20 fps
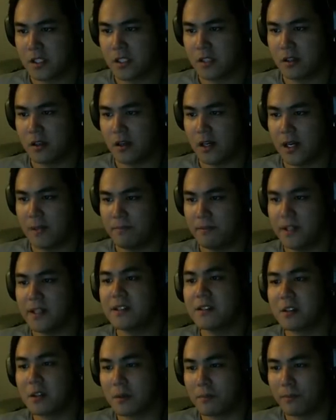So up
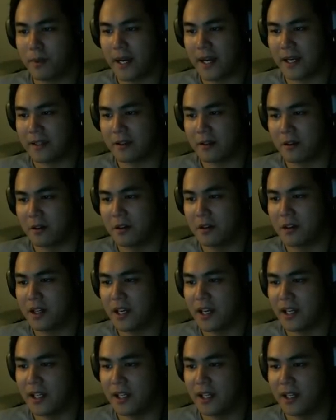leads to the back door.
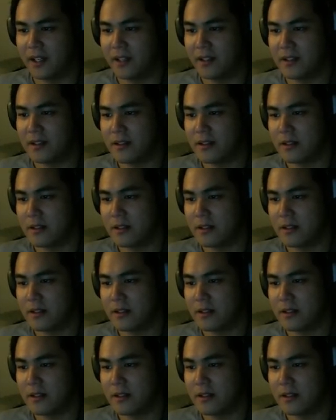Okay, I get it.